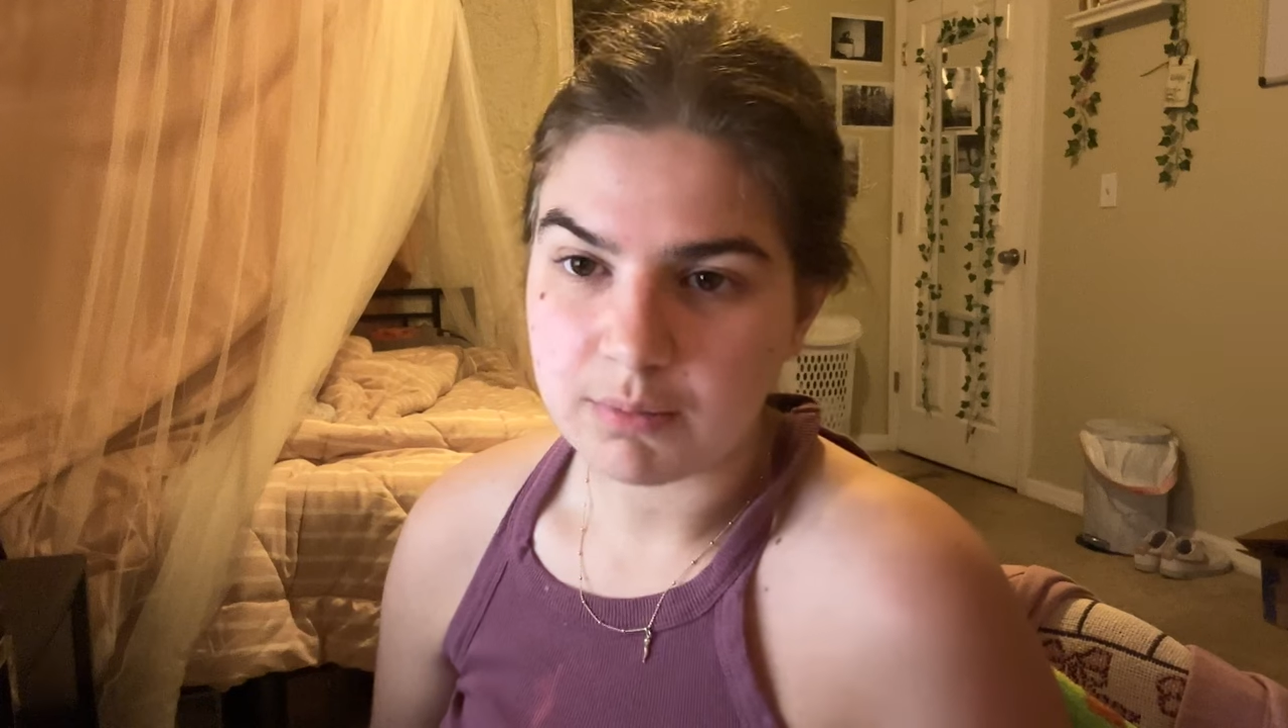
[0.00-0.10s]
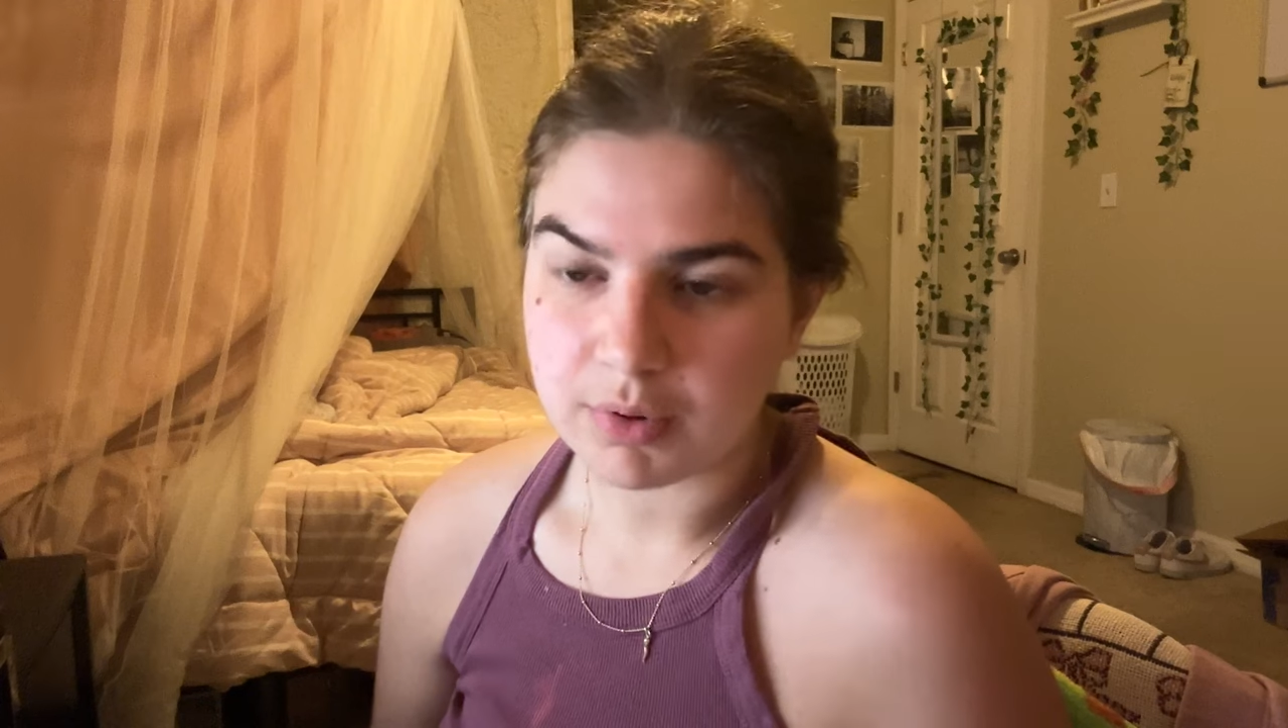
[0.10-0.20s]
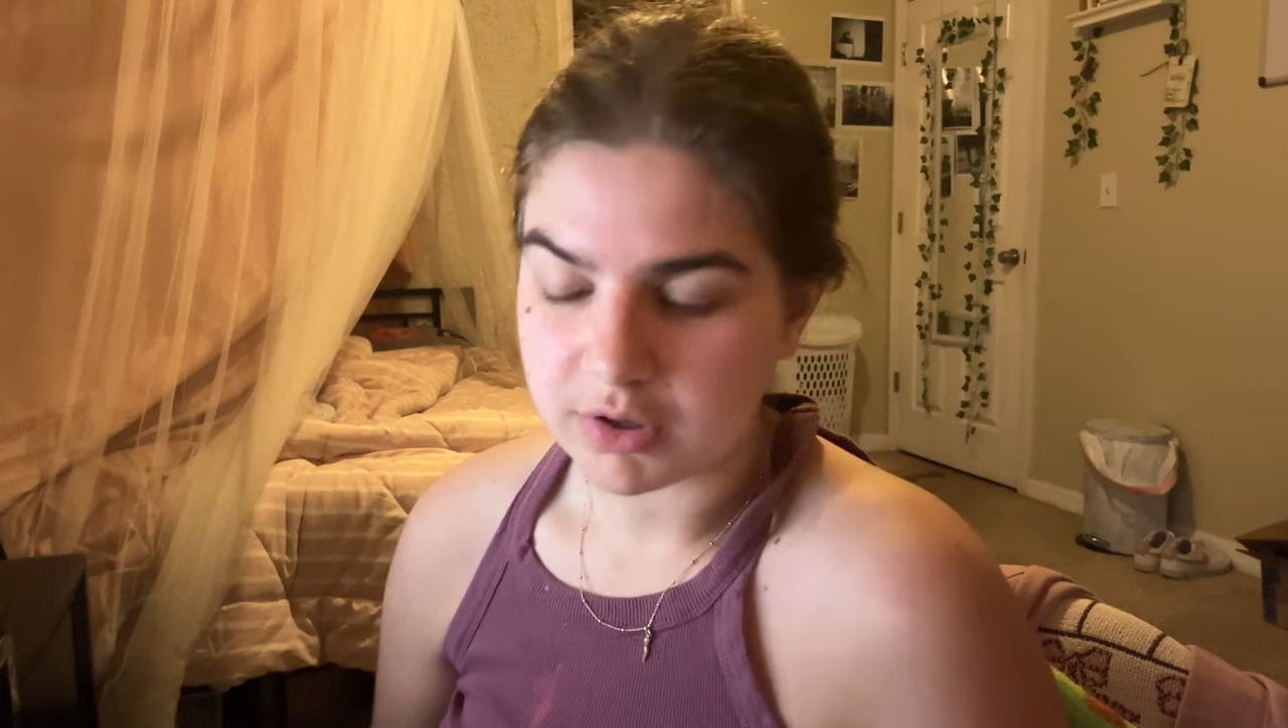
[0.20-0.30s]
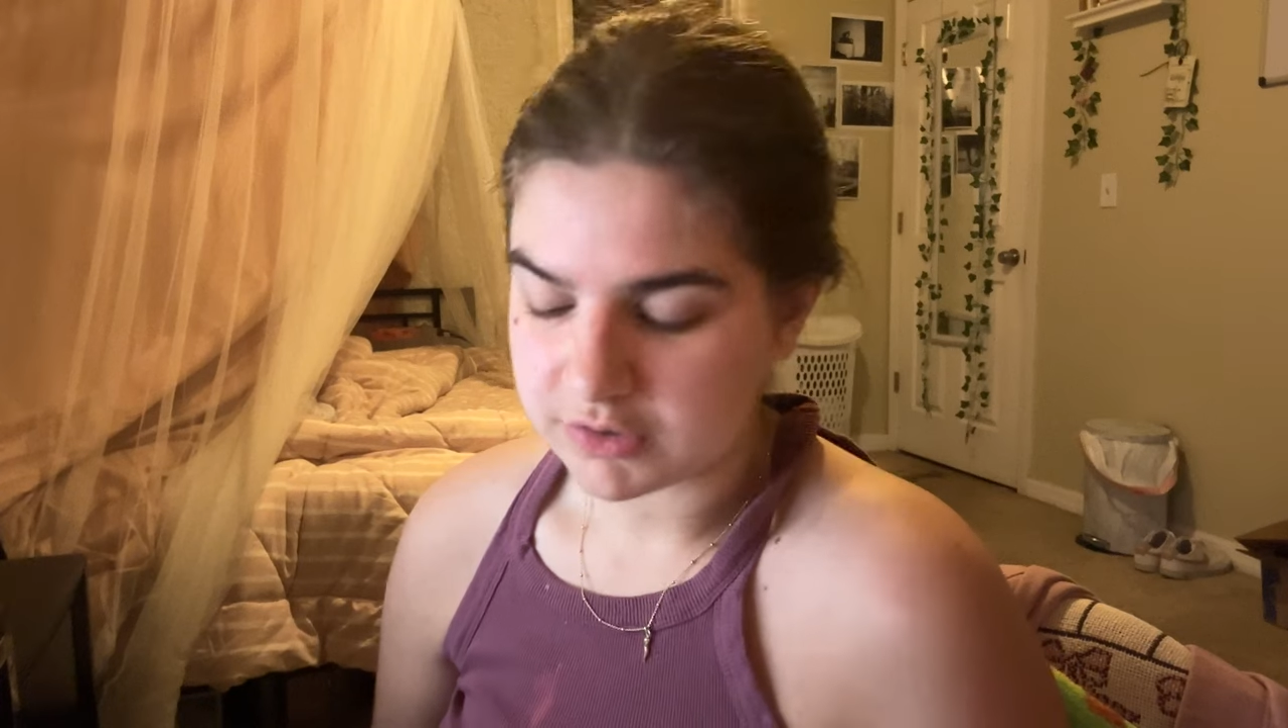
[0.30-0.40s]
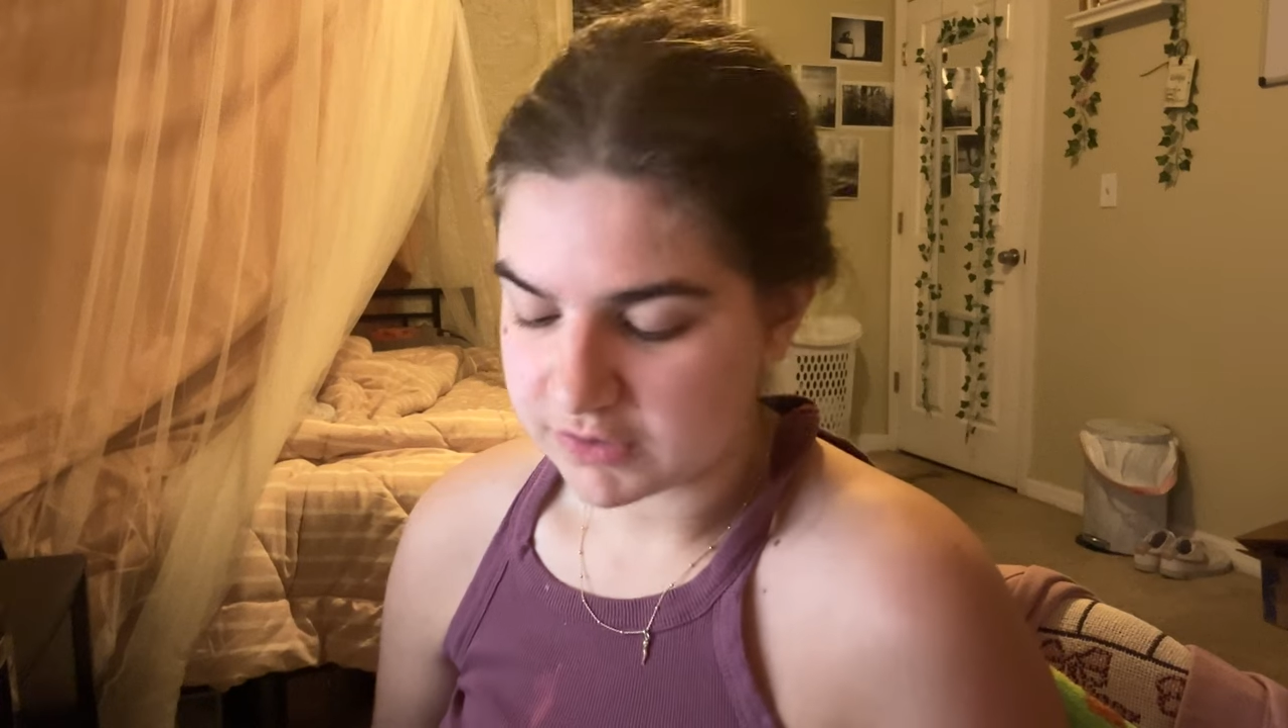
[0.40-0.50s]

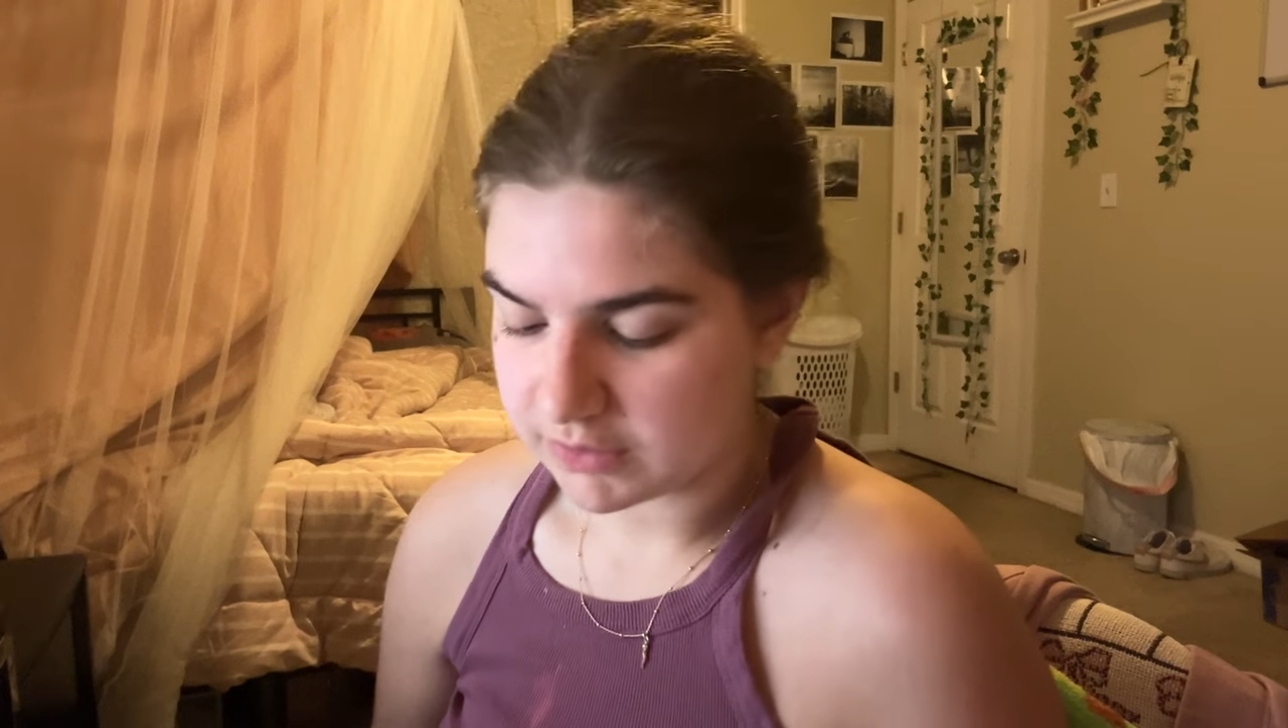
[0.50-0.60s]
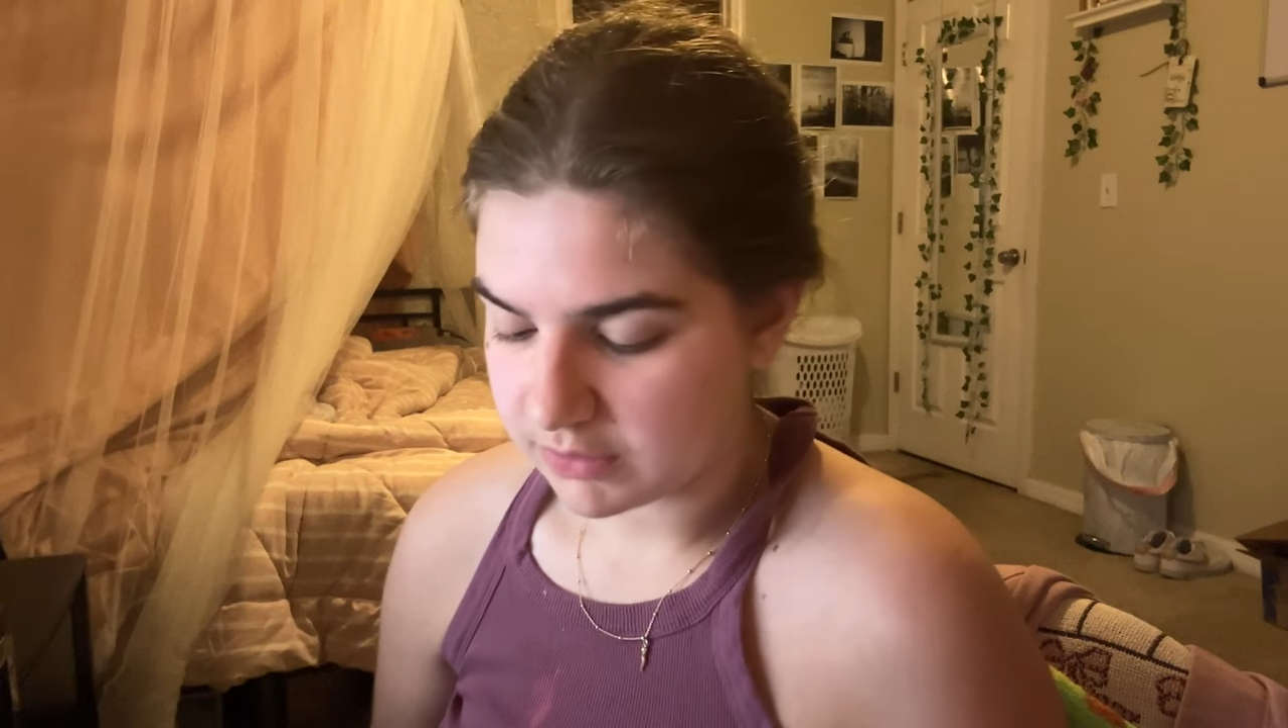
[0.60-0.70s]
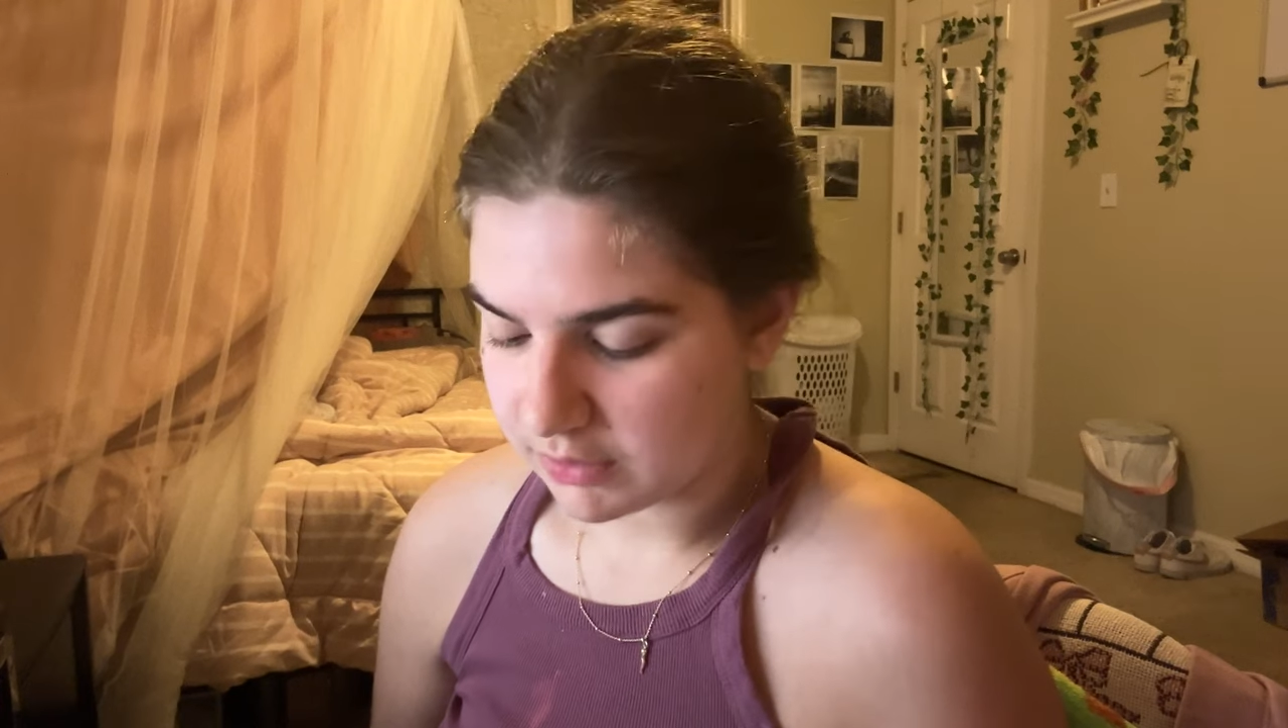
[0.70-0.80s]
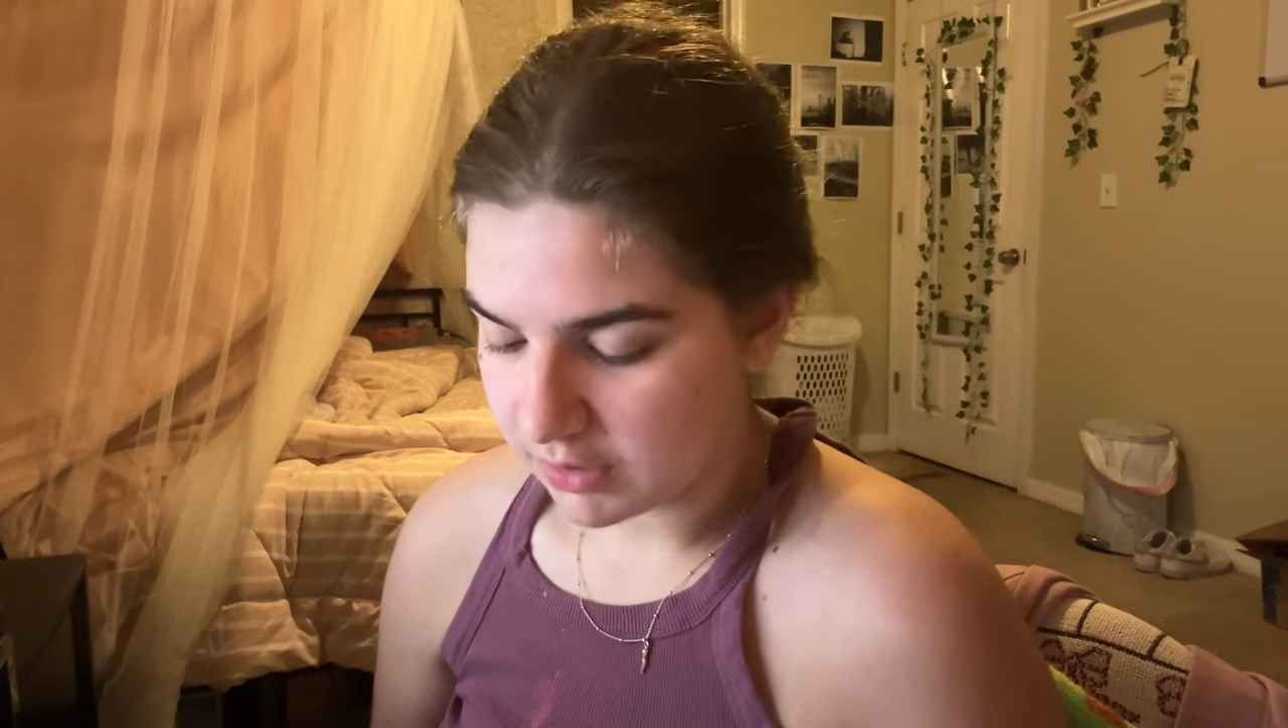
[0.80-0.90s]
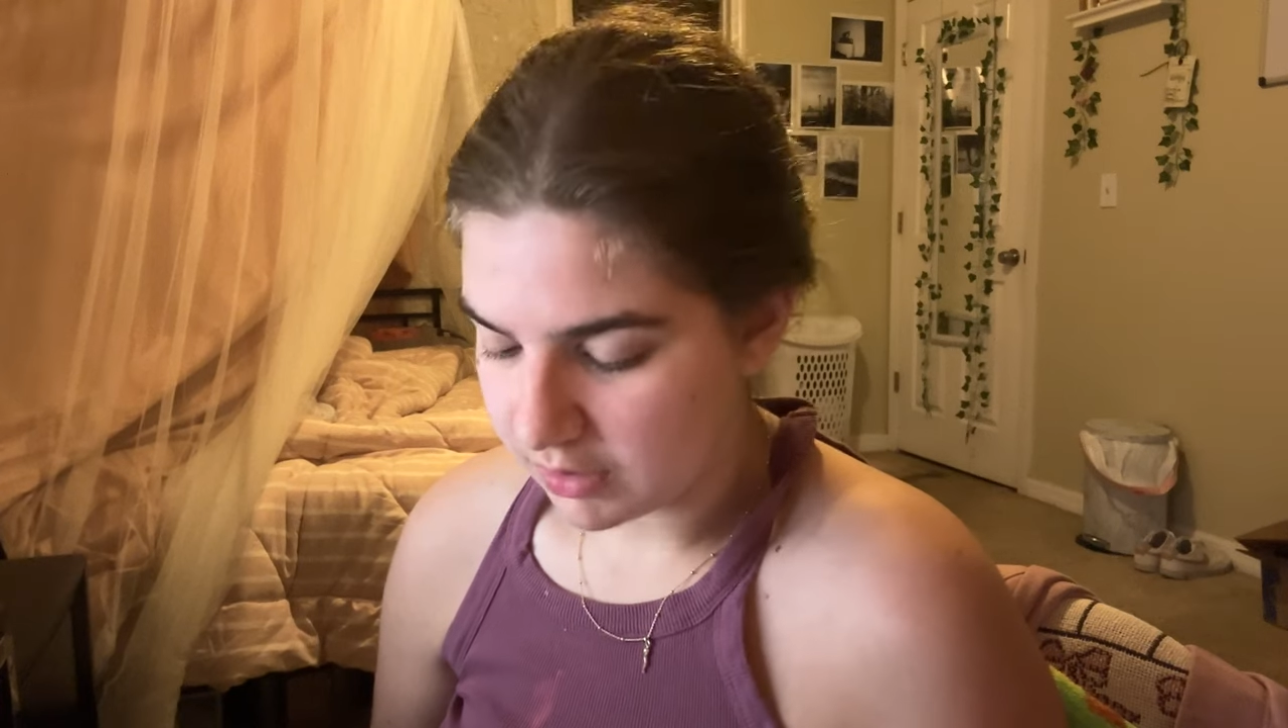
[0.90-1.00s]
person.